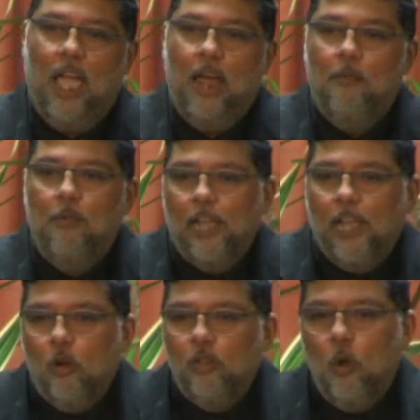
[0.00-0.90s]
and bring
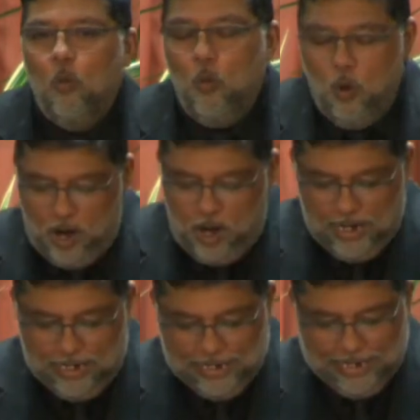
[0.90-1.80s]
out the
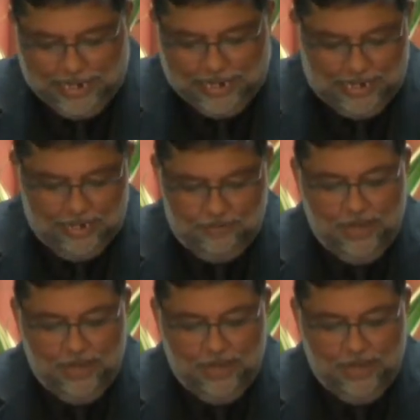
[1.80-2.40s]
worldly